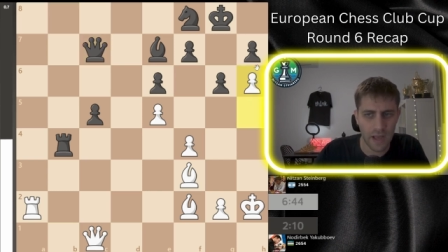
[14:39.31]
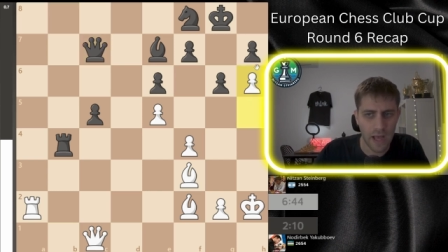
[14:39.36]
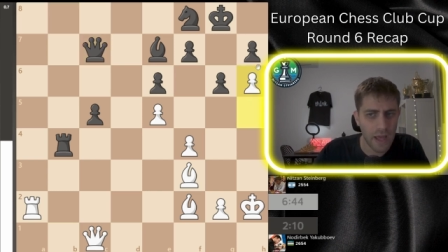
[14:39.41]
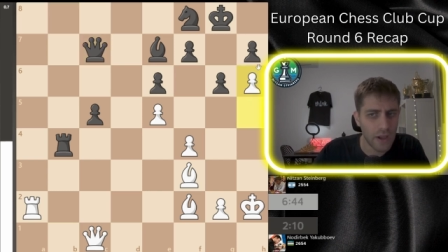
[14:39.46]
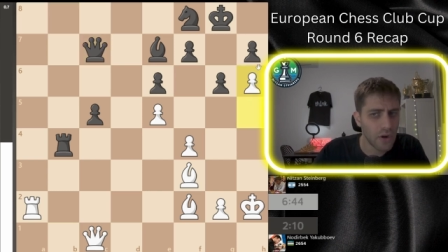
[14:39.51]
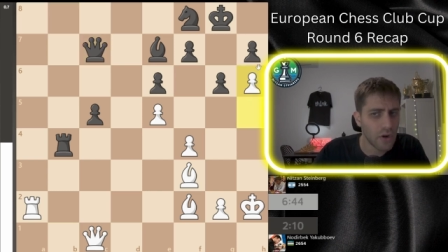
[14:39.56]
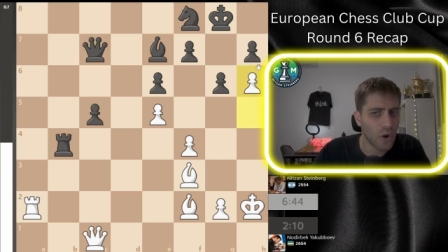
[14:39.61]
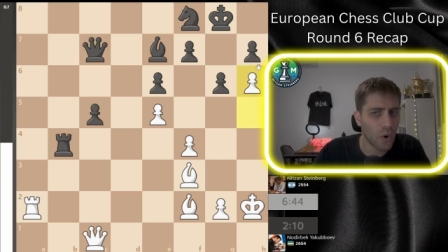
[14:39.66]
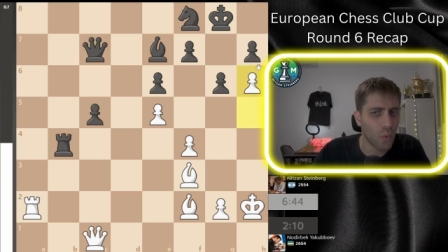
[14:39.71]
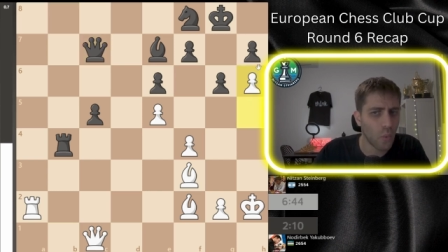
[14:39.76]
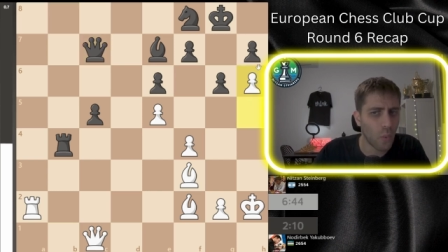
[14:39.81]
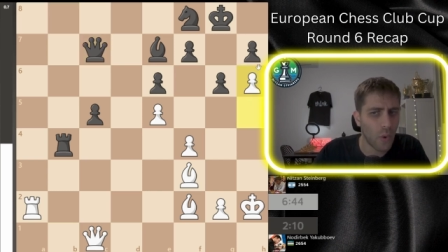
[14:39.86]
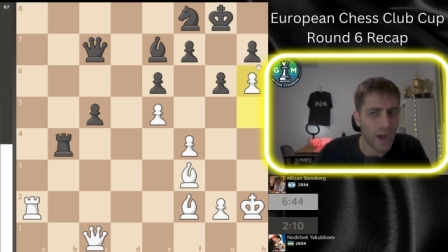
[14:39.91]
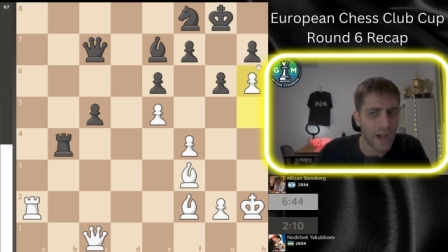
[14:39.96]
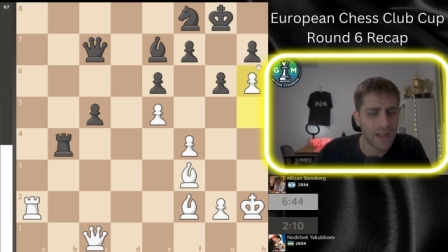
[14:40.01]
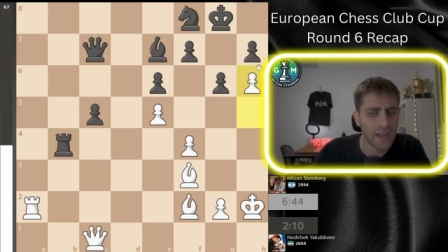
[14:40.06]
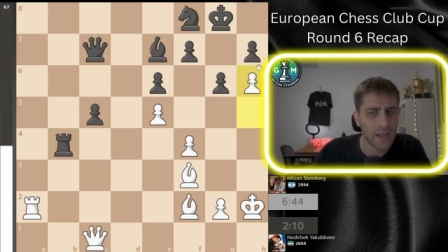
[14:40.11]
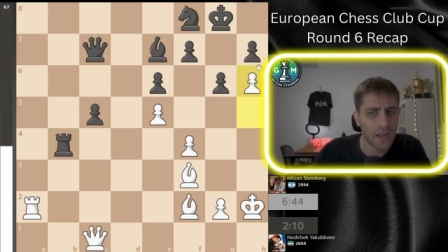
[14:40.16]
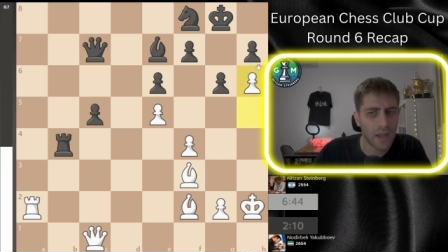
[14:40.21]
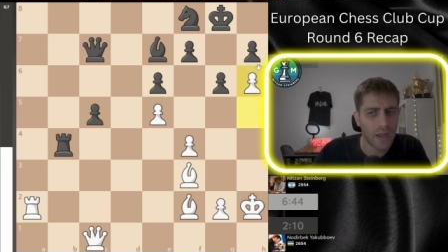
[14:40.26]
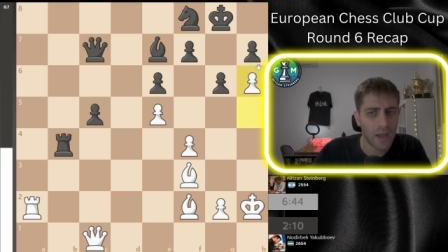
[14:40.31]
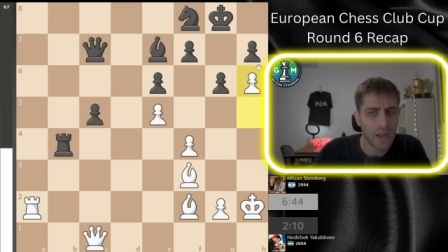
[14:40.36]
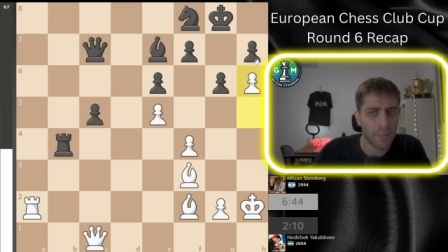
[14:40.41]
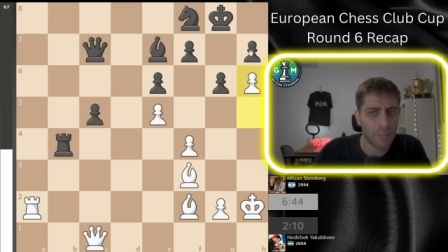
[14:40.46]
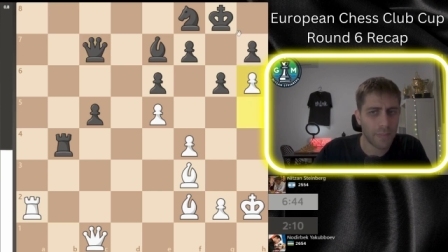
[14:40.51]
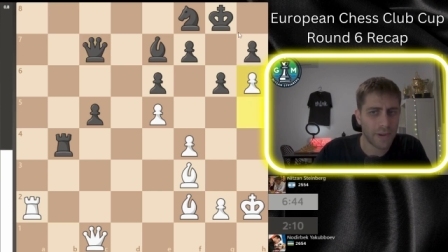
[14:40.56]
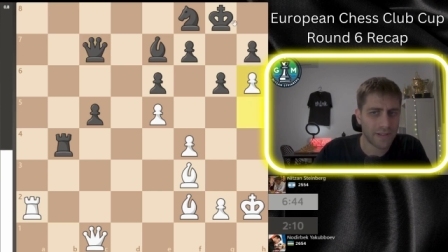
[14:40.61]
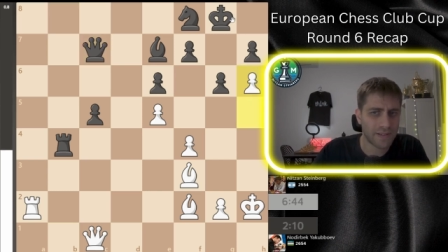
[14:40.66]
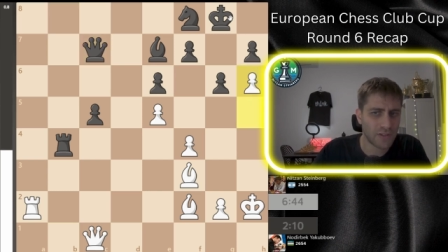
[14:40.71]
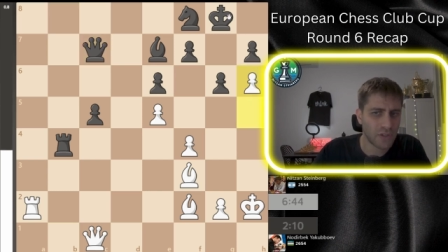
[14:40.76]
I don't know why,
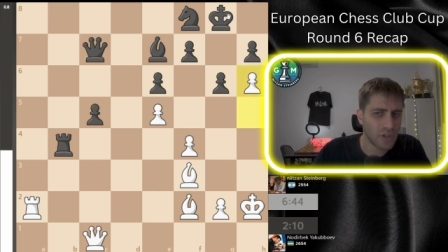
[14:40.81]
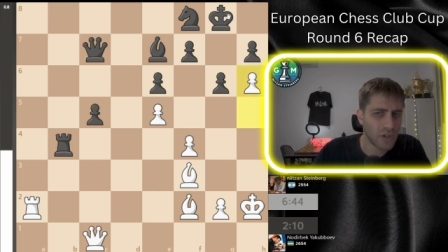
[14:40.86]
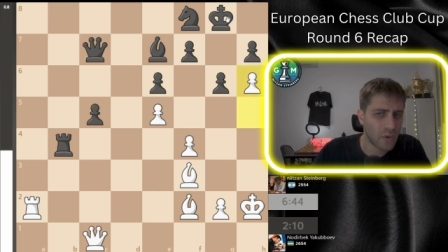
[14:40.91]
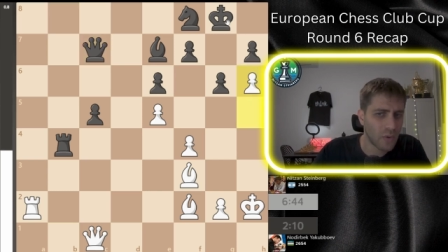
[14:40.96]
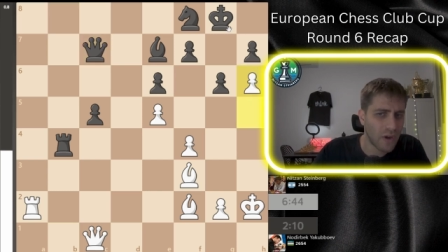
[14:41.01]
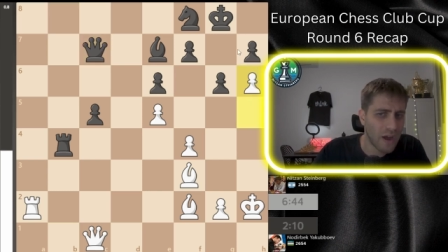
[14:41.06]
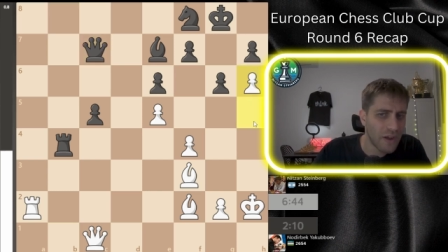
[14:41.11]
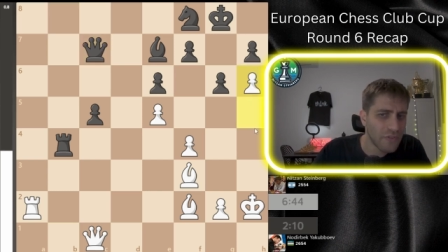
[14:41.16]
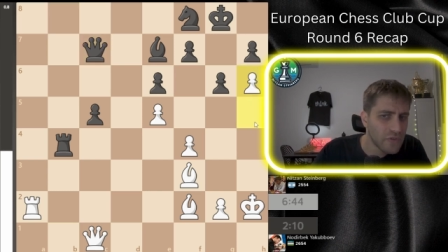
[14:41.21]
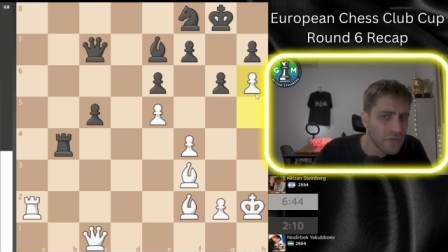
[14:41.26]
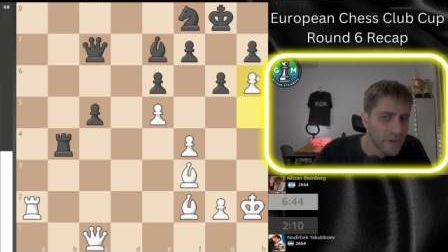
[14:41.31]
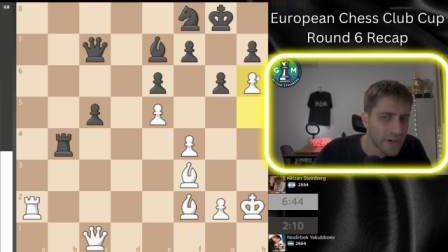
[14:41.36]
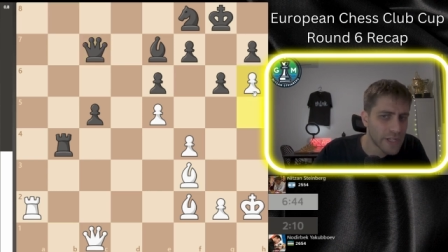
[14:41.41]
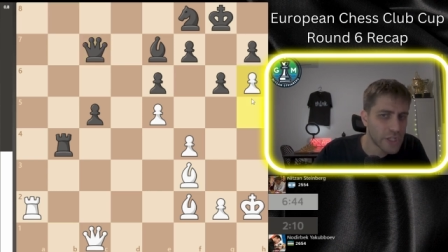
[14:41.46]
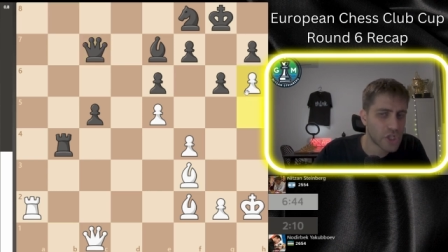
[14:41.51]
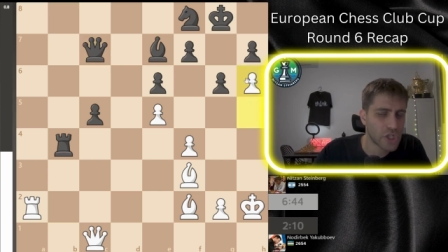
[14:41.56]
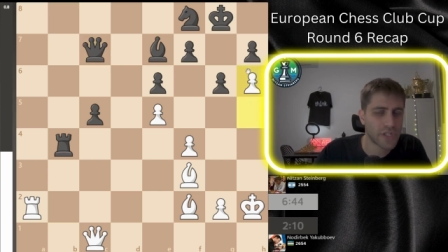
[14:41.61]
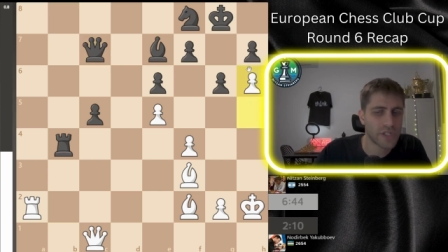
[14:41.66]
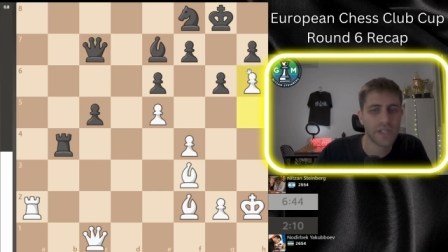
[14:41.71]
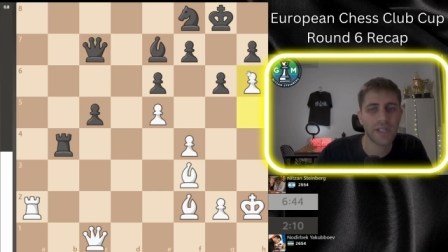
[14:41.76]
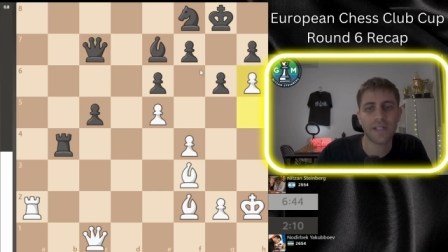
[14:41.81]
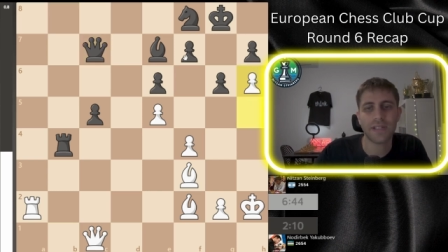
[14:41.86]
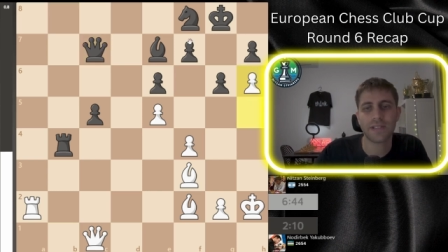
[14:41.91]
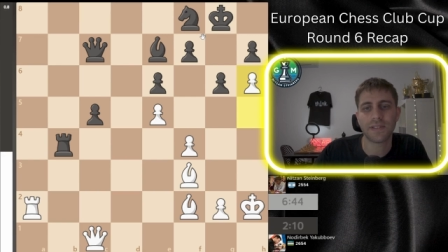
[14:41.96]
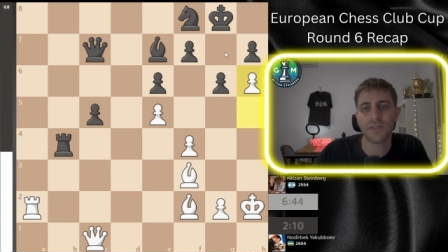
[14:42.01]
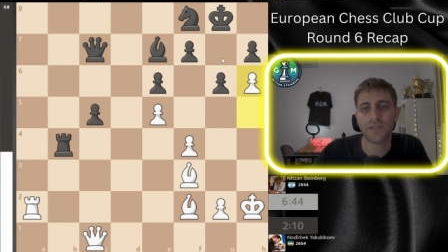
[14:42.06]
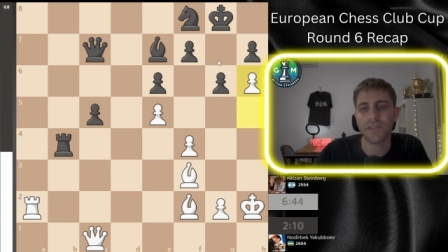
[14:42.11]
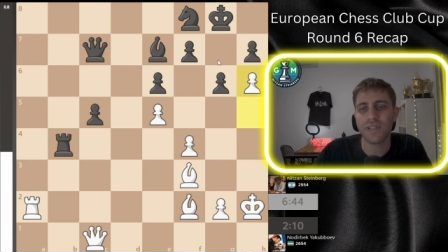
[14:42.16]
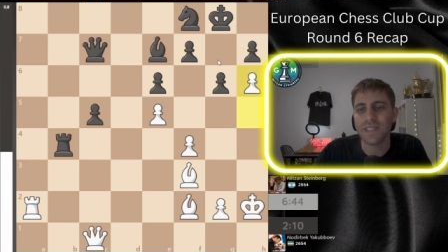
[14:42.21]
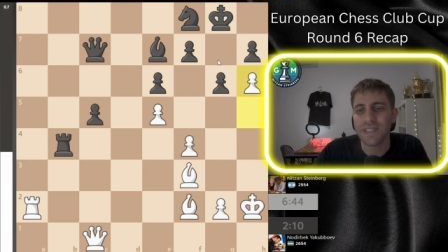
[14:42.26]
but you know, after h6,
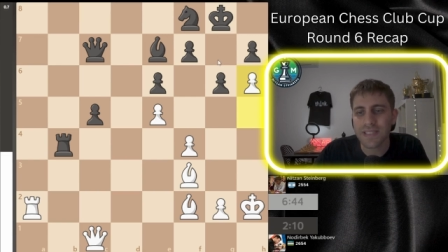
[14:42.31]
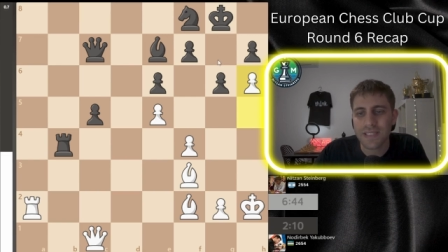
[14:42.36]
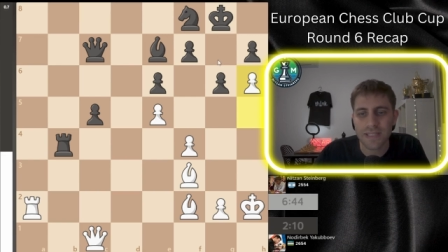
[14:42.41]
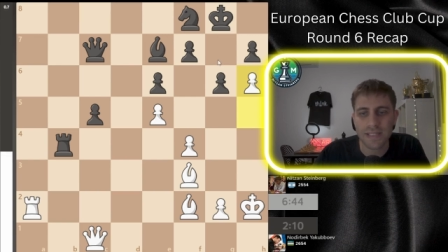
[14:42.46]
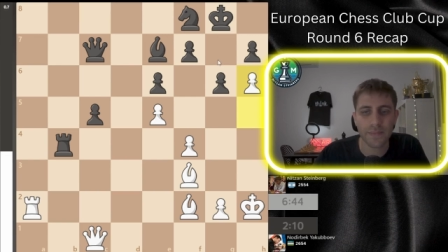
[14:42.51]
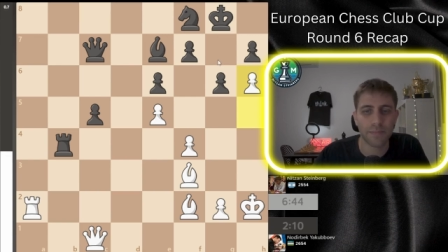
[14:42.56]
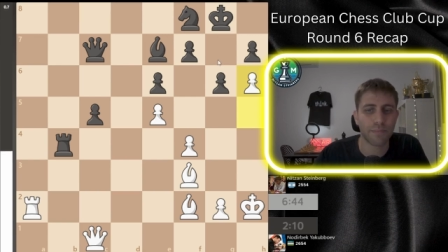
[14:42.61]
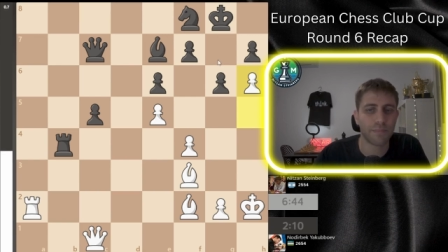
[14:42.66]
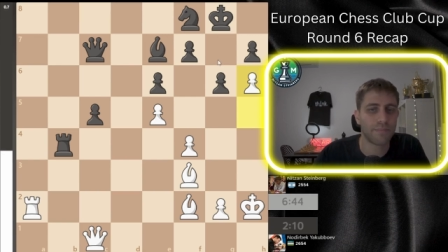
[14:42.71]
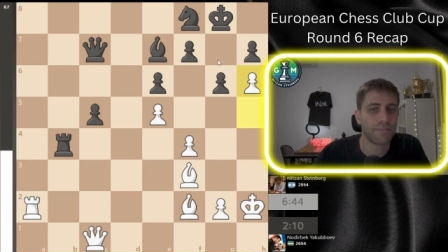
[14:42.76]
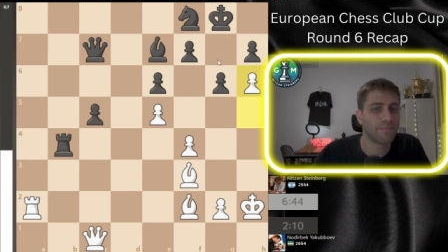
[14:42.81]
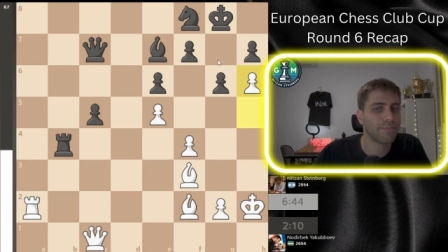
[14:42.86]
there is some